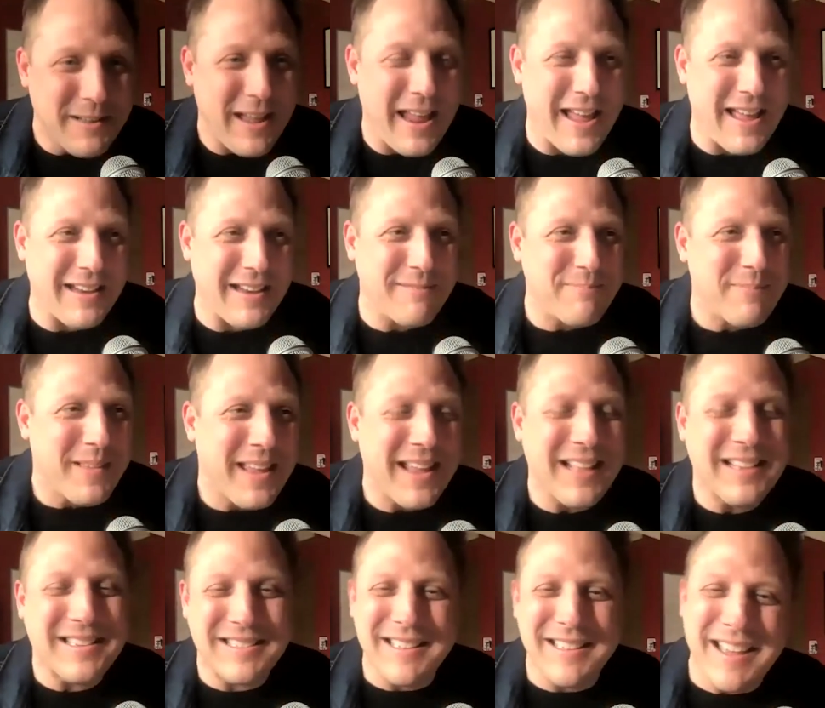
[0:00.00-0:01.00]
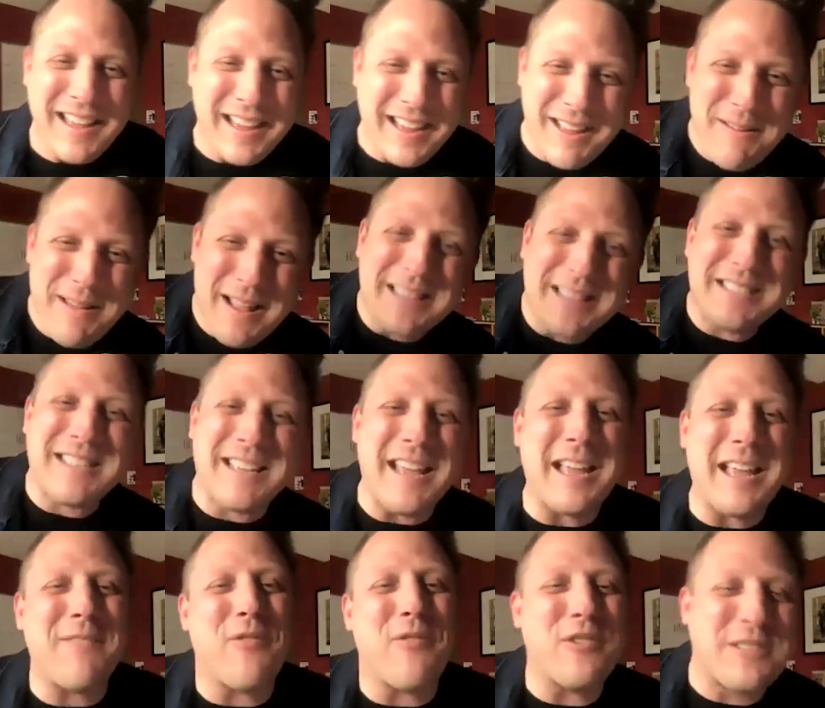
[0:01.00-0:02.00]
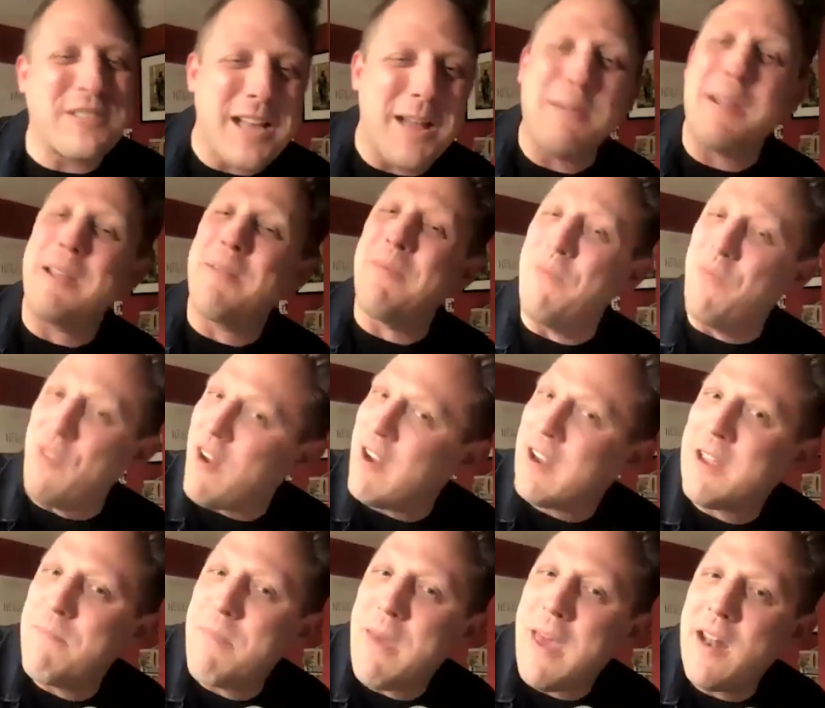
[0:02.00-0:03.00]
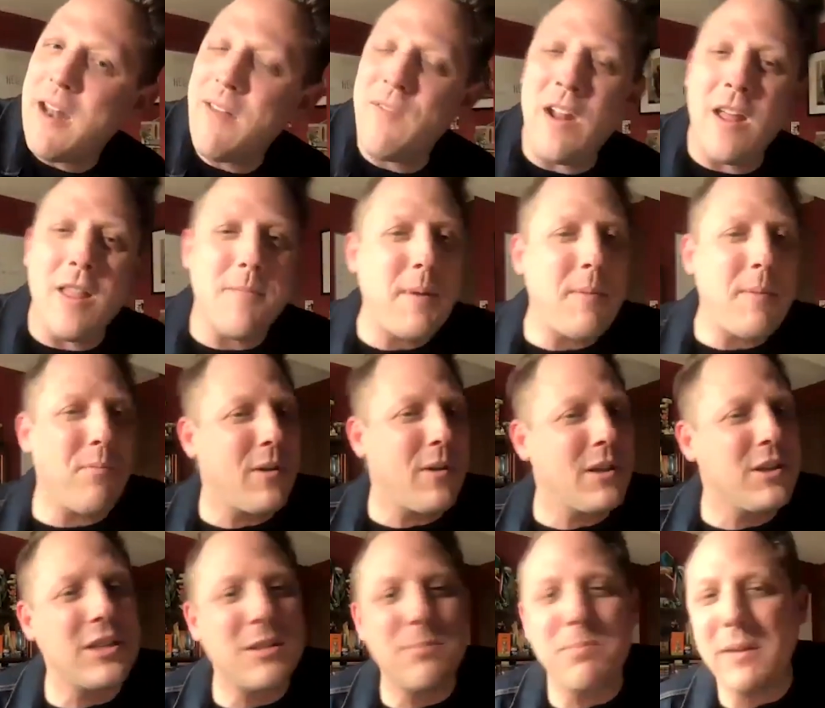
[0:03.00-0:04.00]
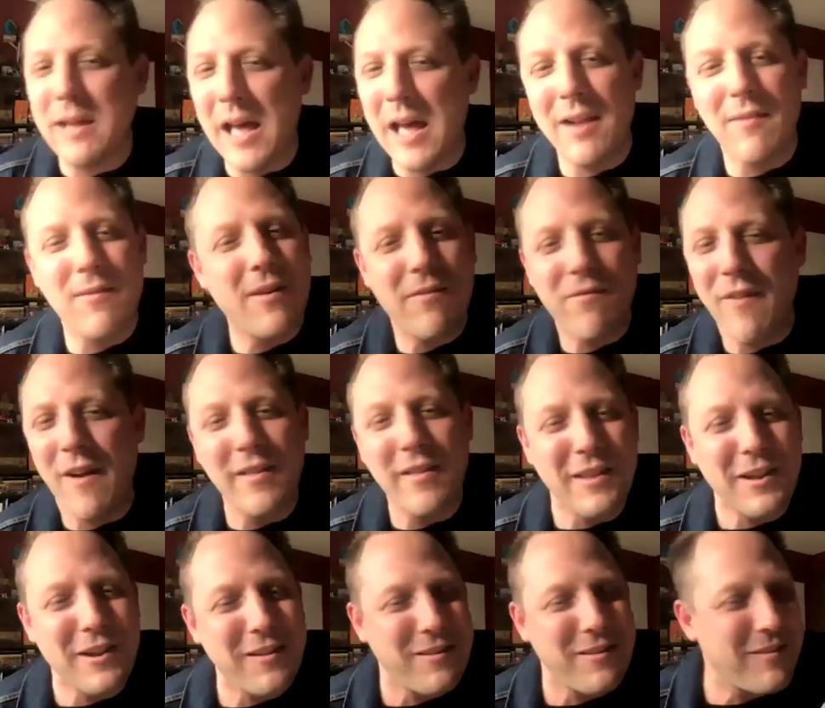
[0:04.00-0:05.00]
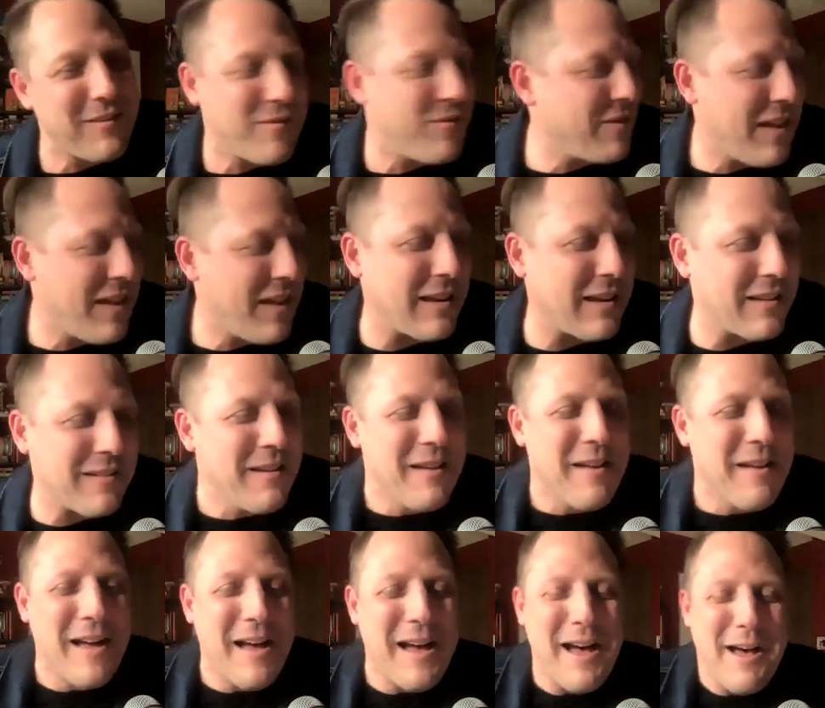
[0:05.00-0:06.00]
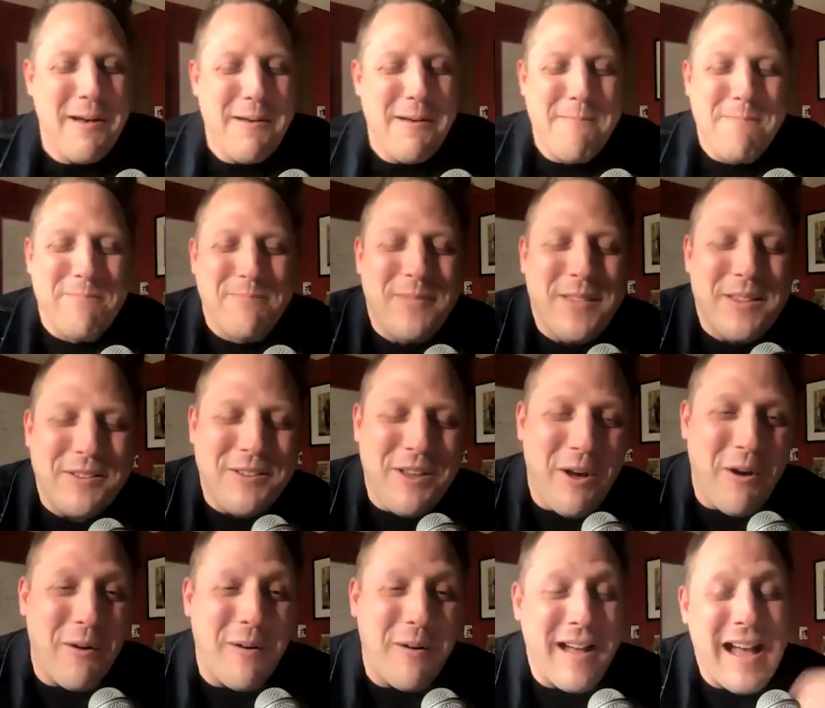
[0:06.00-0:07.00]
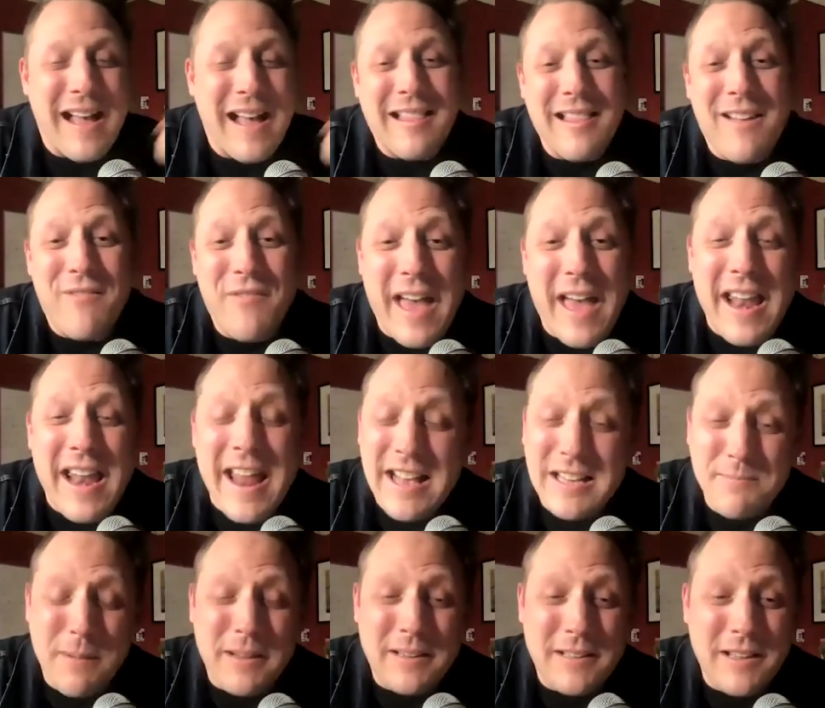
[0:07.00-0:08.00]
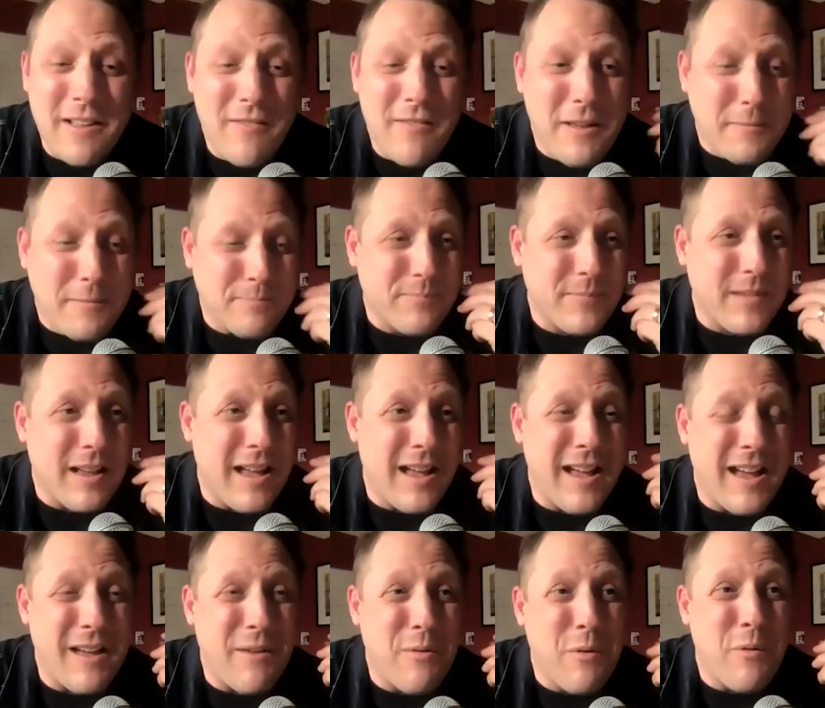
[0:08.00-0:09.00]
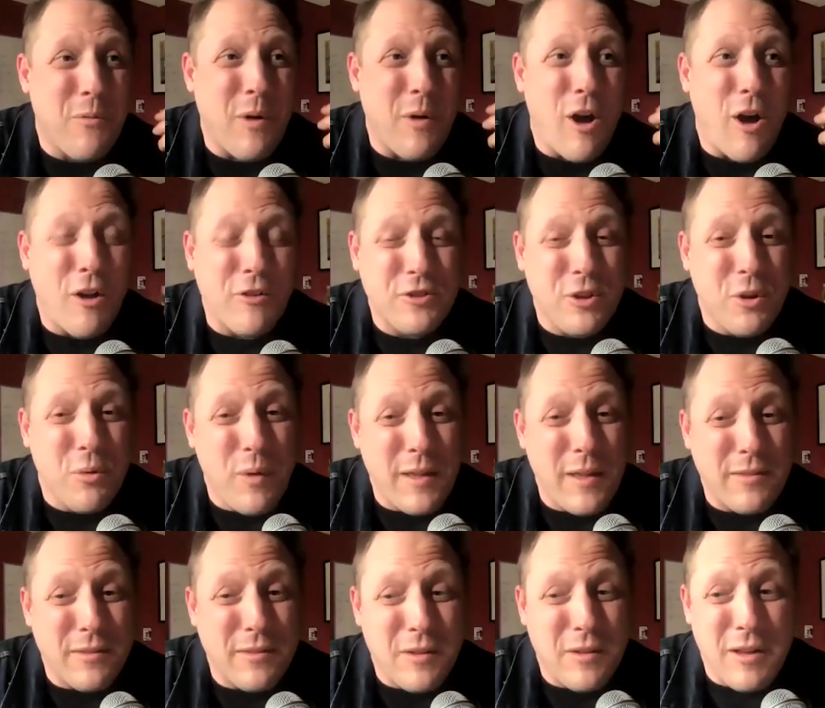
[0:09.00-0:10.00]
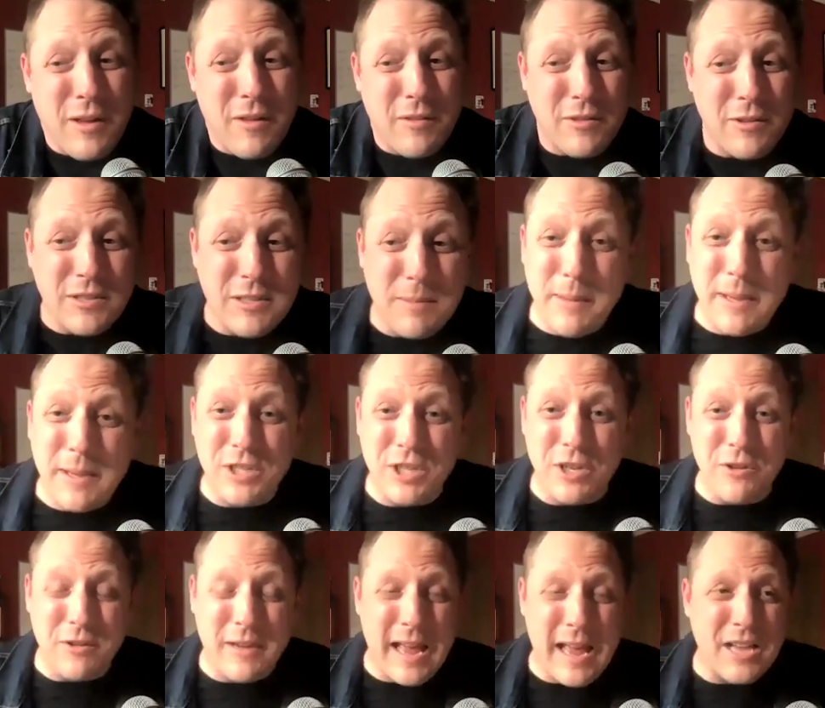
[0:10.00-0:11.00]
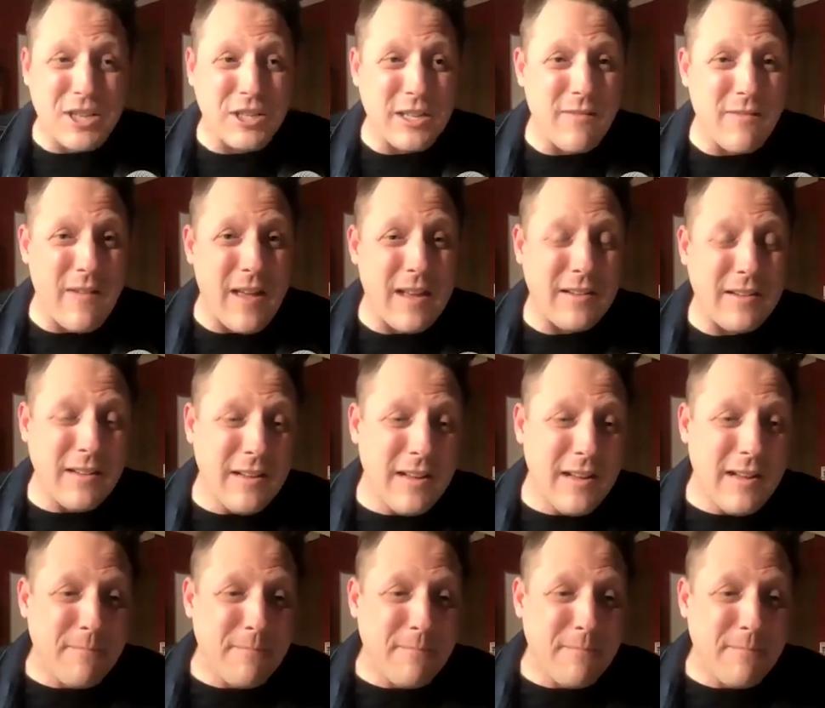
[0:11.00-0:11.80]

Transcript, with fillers: And it's it it's it, for some it can be very competitive and other people it can just be kind of a fun little thing um, so i love that aspect of it uh, also when there's a big geocaching event